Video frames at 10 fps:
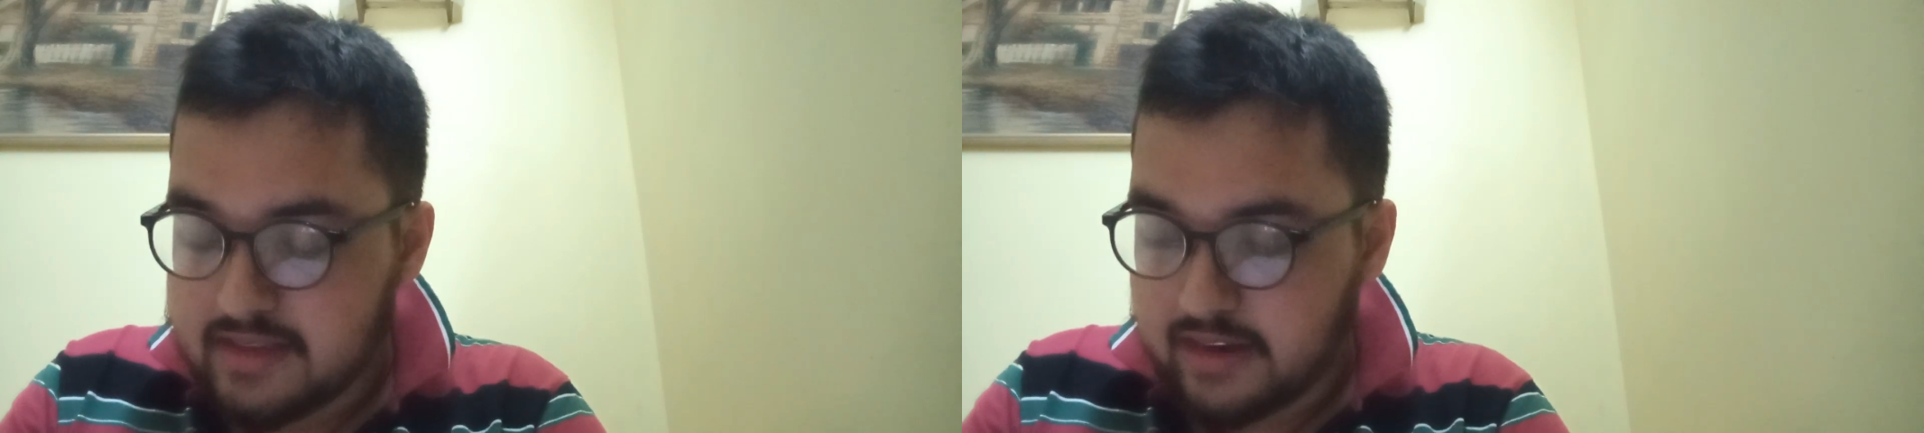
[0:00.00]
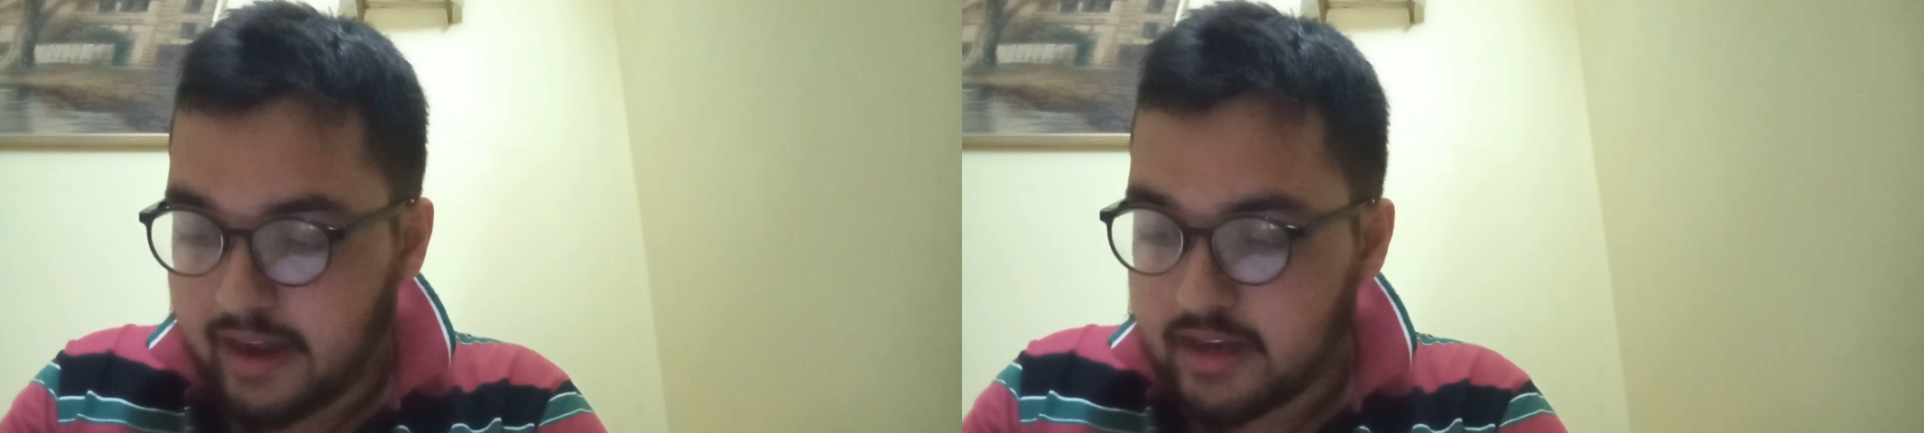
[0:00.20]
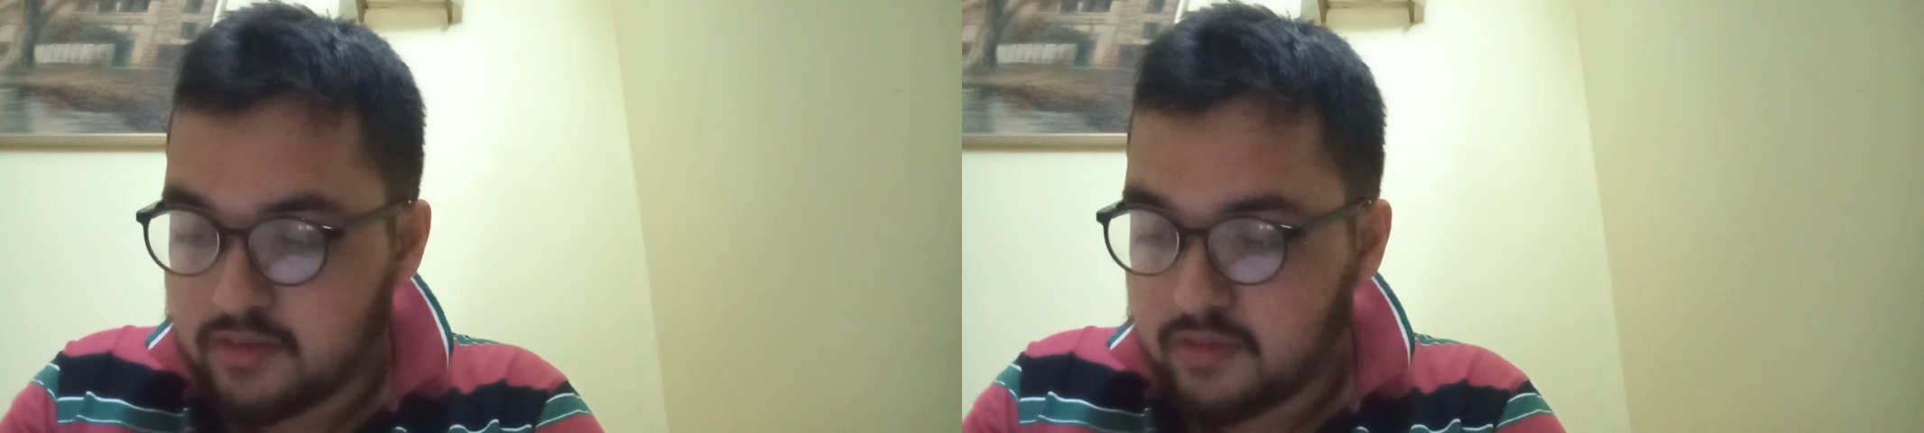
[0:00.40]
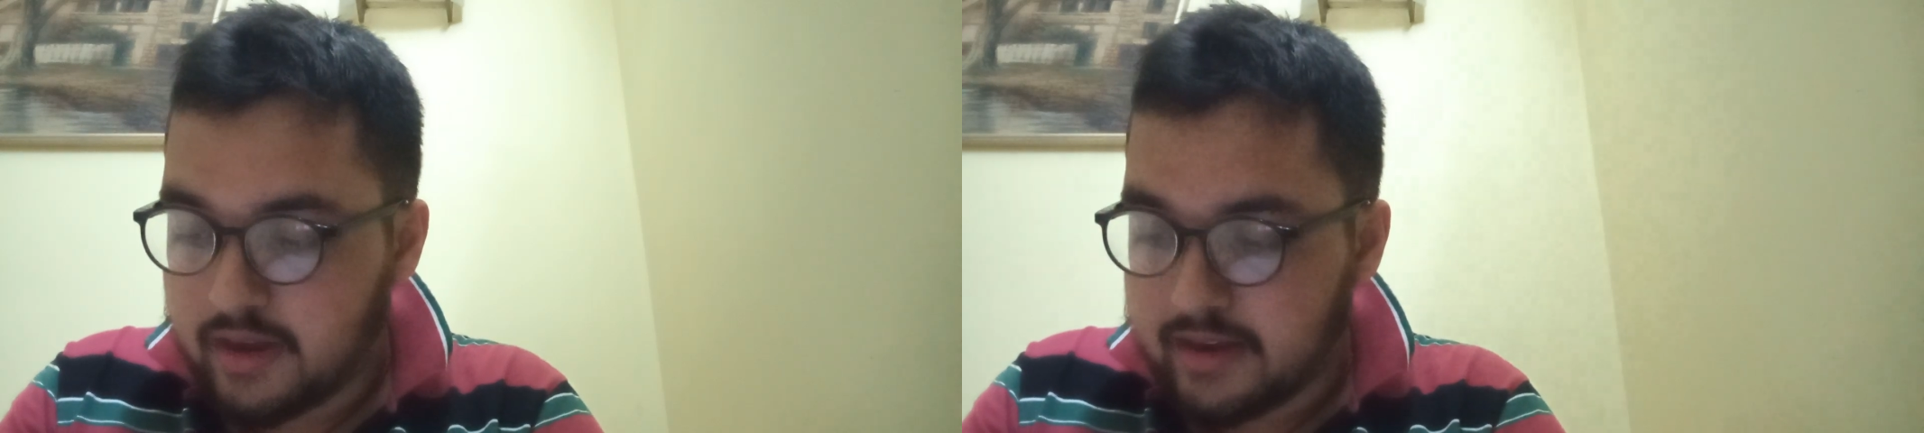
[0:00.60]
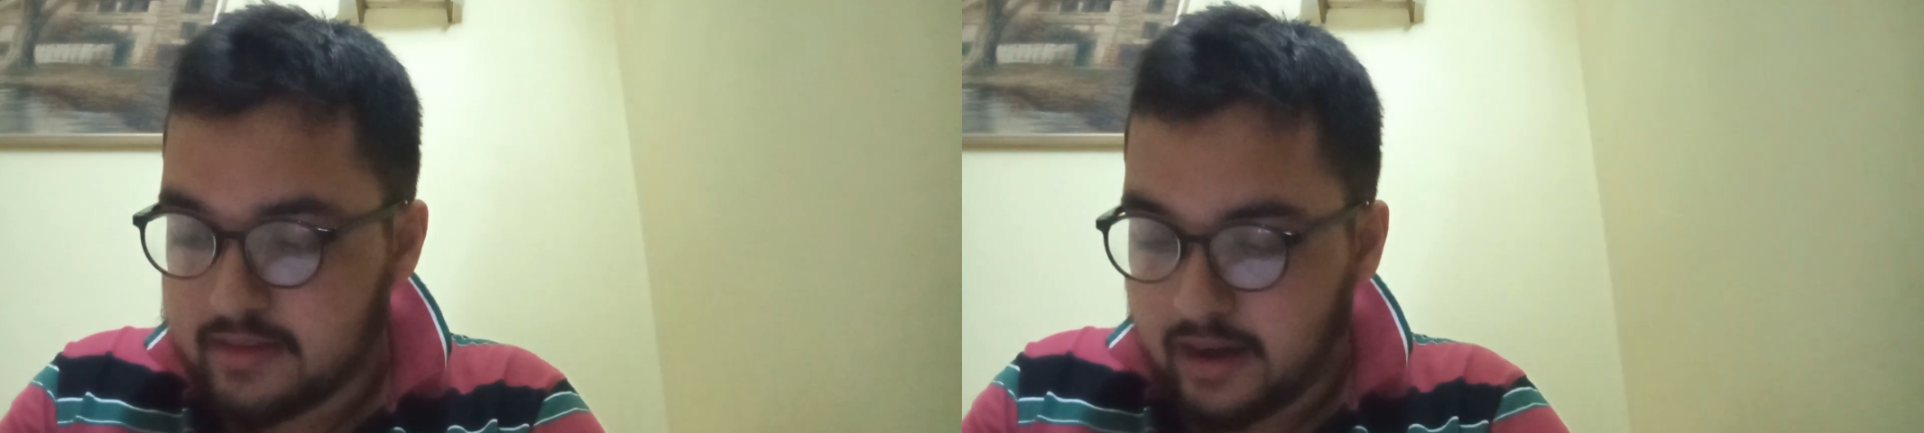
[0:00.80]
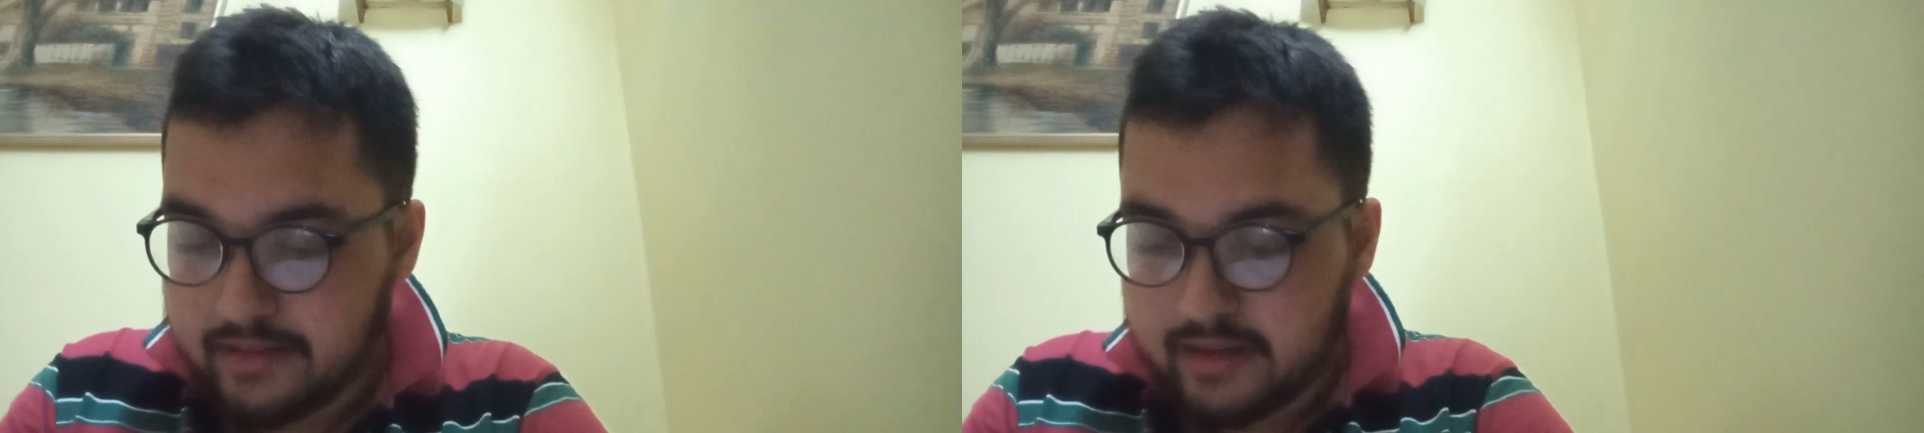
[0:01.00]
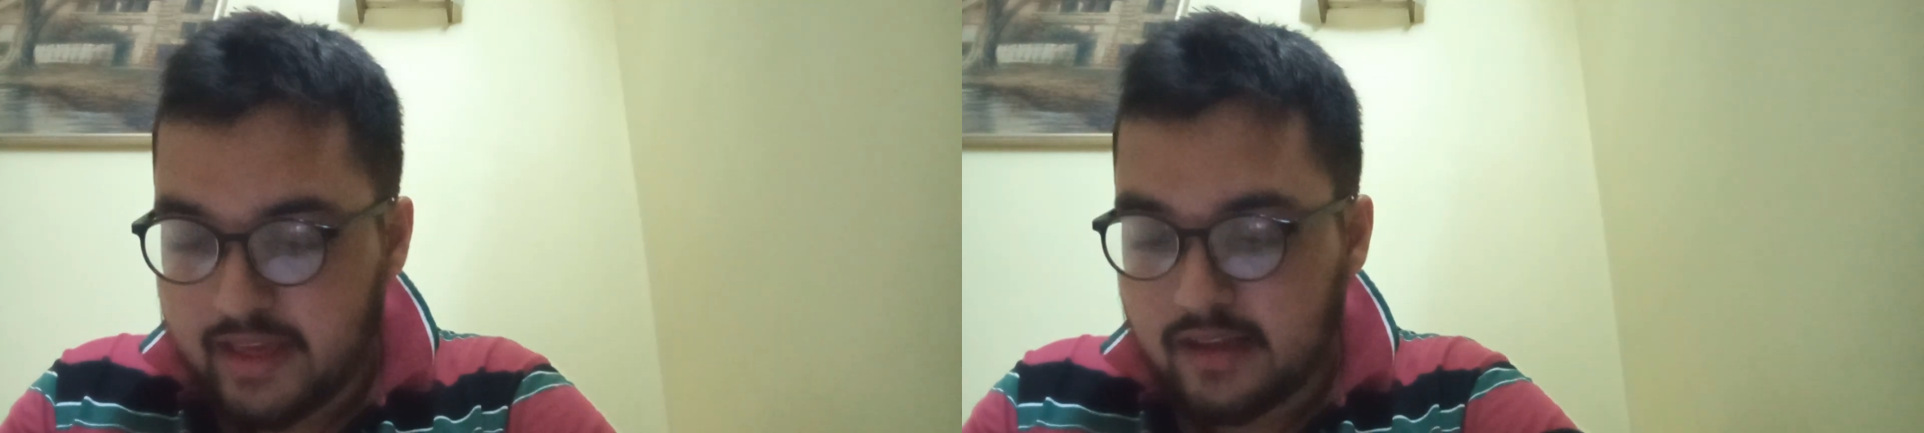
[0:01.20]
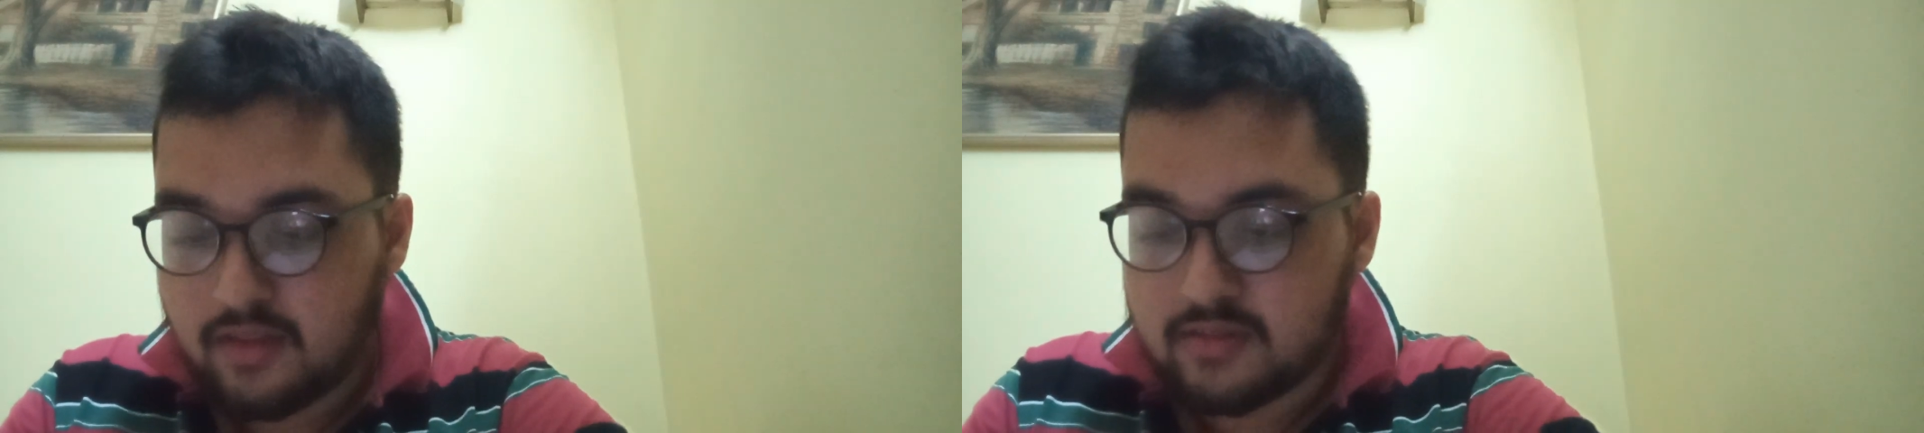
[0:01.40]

the right to undertake